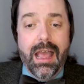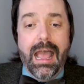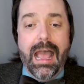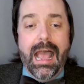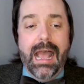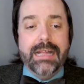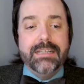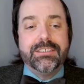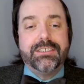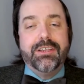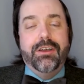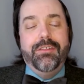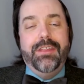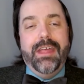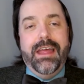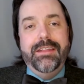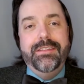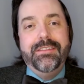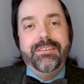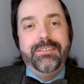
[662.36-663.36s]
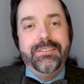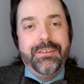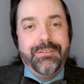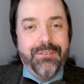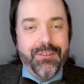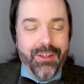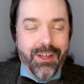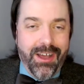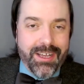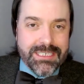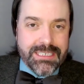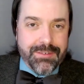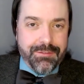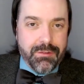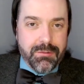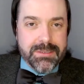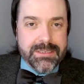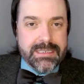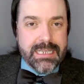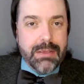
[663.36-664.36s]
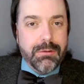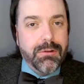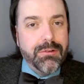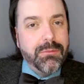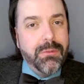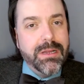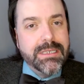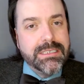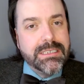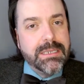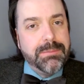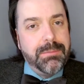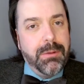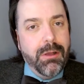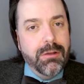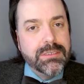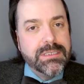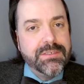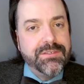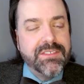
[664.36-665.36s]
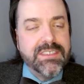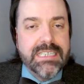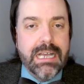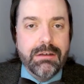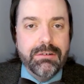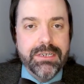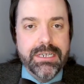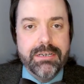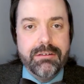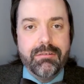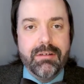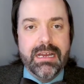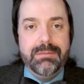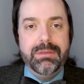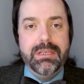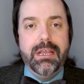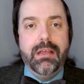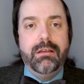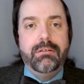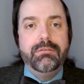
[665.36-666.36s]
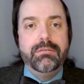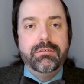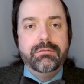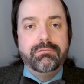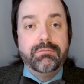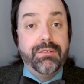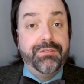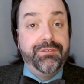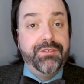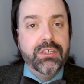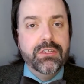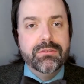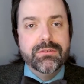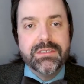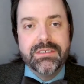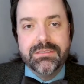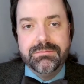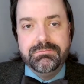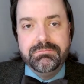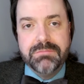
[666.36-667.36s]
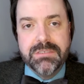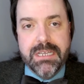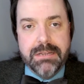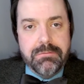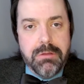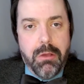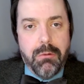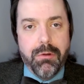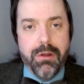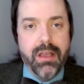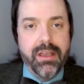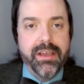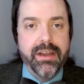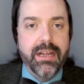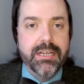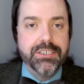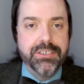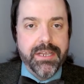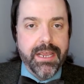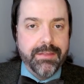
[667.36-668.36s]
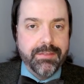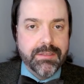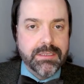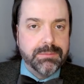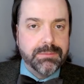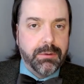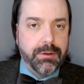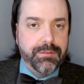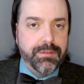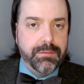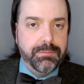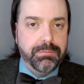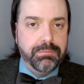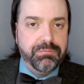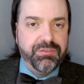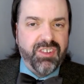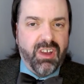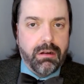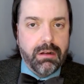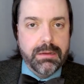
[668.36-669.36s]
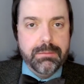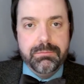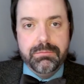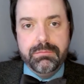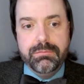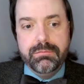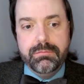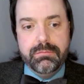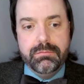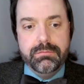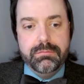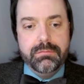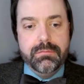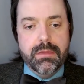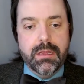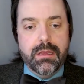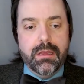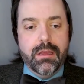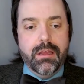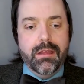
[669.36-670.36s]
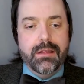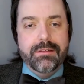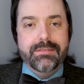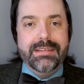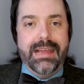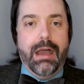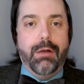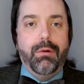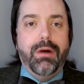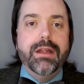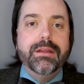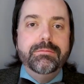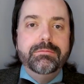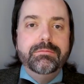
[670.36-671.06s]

And so then the philosopher would say, well, suppose if Saudi Arabia refused, said, no, we're not going to educate this person. Sorry. Now what?